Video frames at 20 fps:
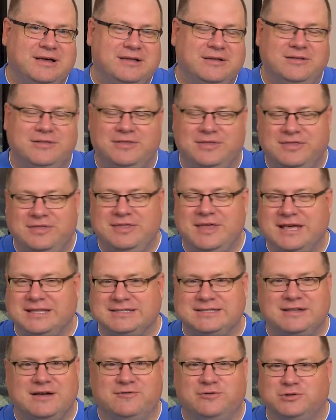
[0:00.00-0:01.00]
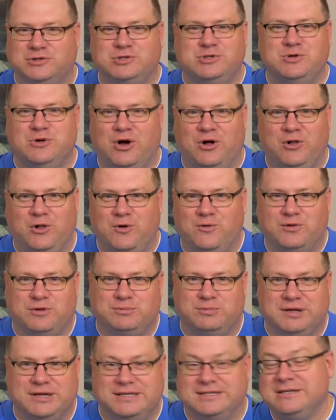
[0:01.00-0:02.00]
that stuff will shoot all over the
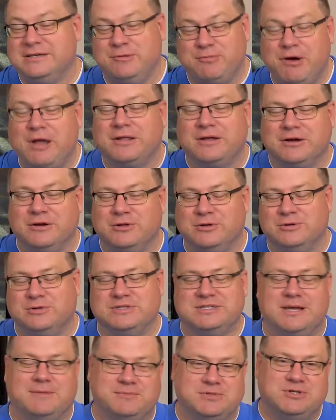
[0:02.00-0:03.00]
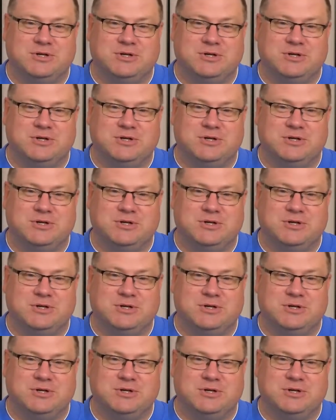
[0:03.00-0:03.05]
place, and you're probably going to lose some.